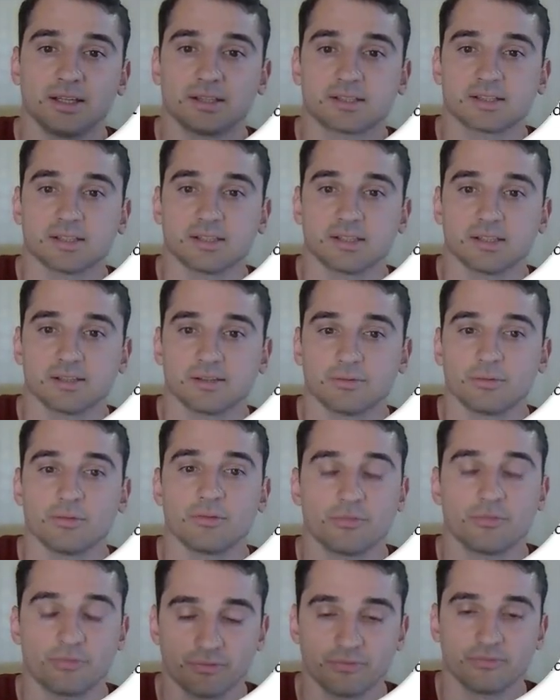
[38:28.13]
It's
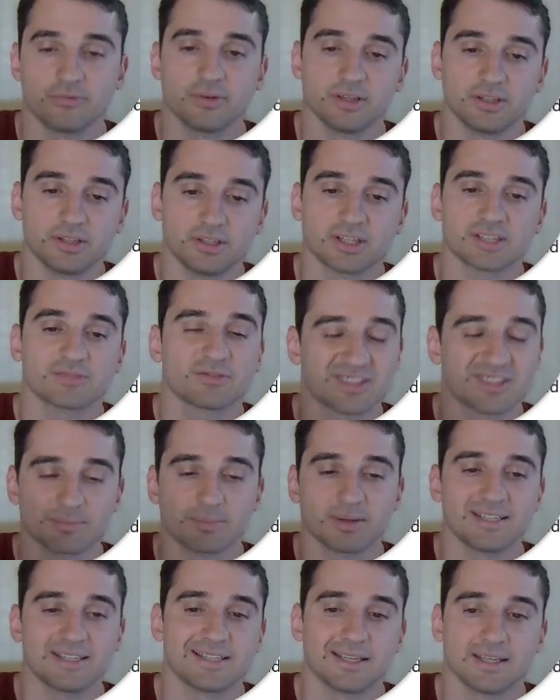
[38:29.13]
just for
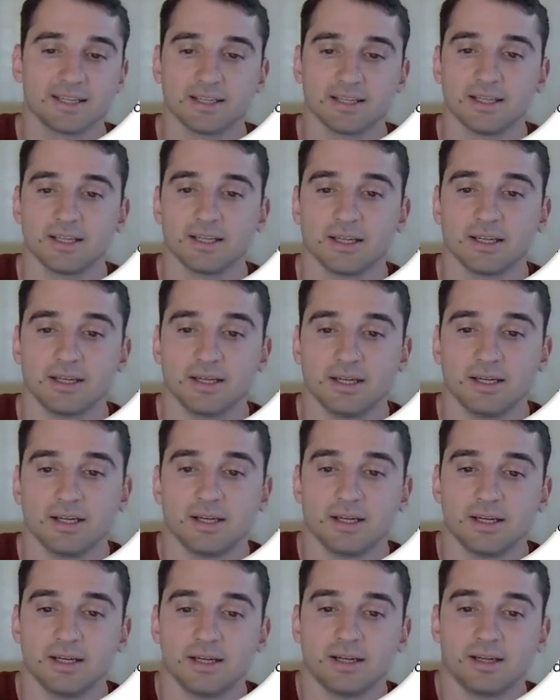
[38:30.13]
simplicity.
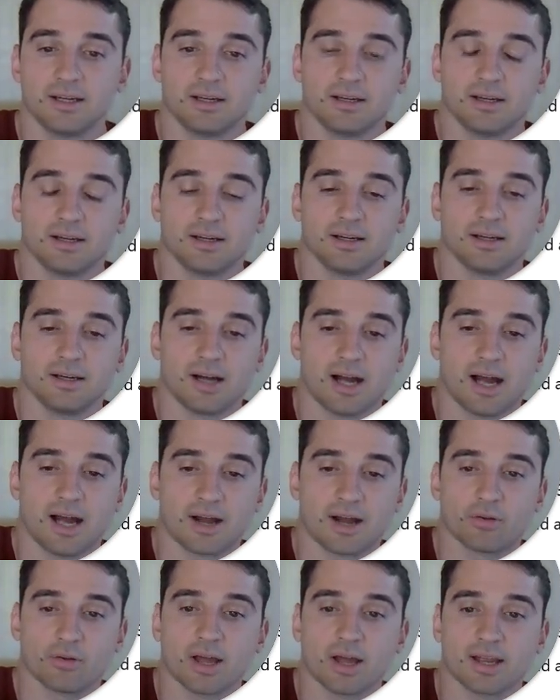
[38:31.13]

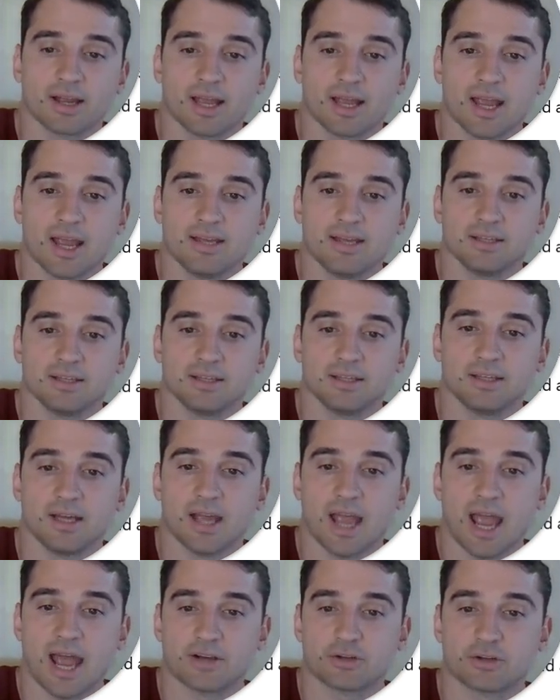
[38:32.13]
I don't like adding
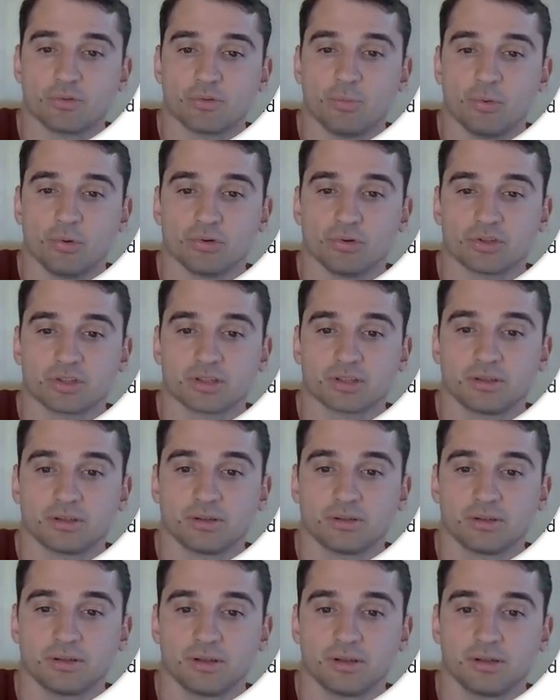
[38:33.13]
the attributes
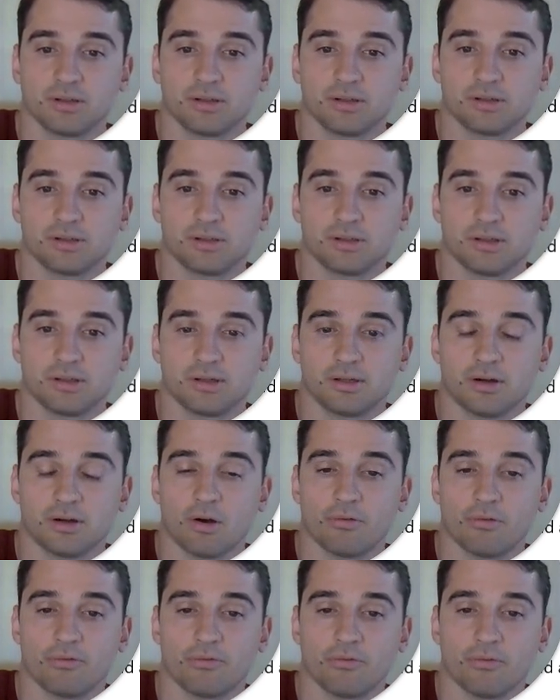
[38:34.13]

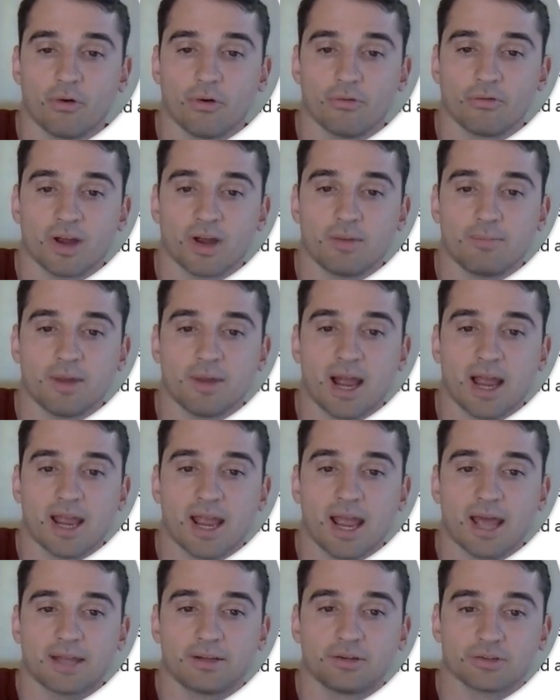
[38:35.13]
of API
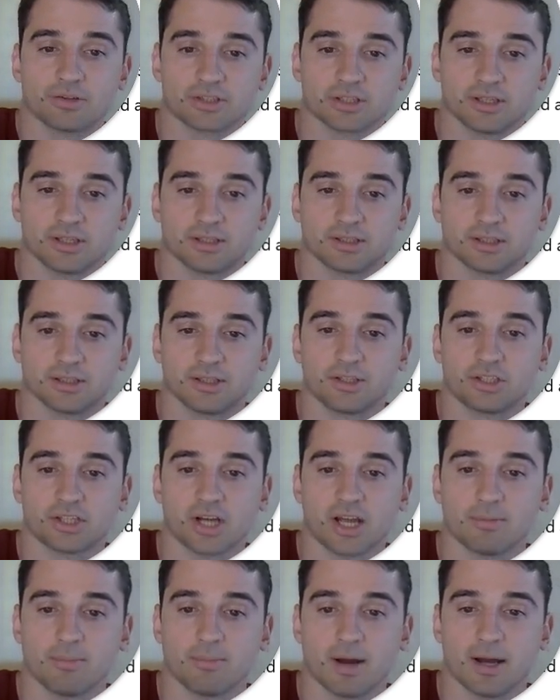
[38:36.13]
headers into the
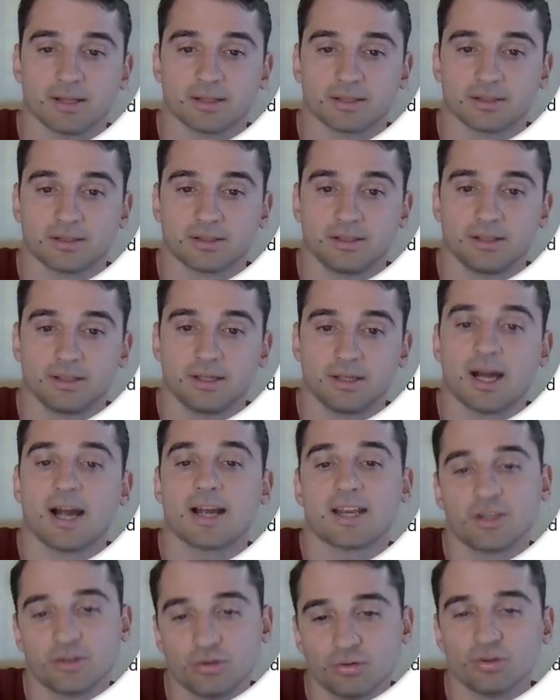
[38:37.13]
chatbot.
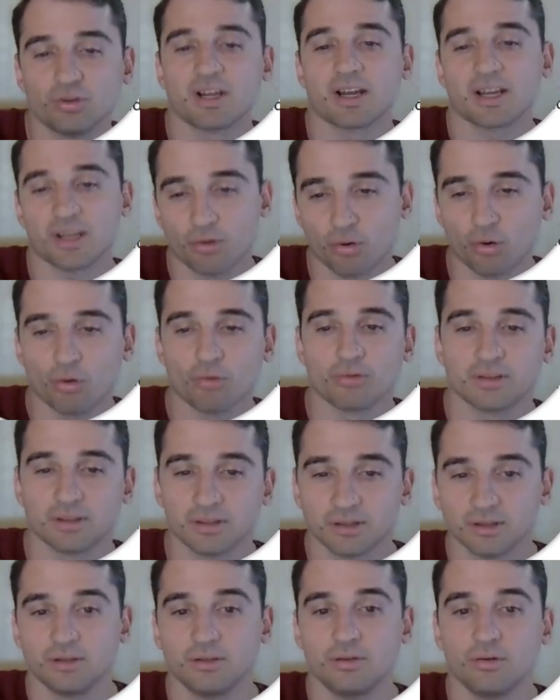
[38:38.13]
I can do it, I can go
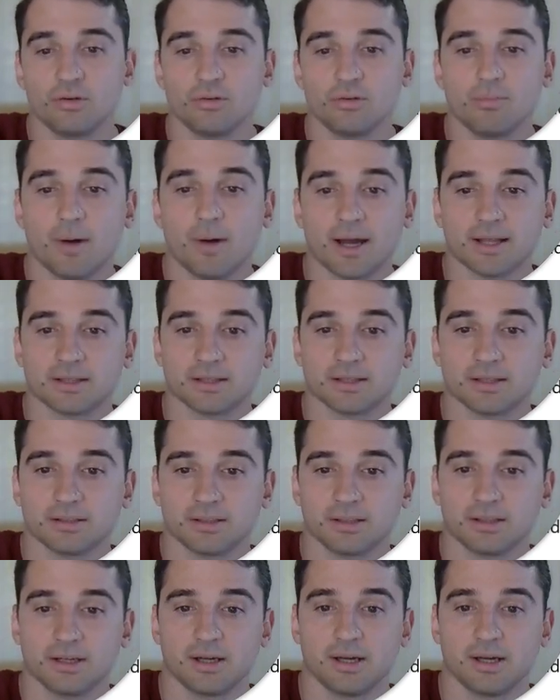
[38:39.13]
and do it, but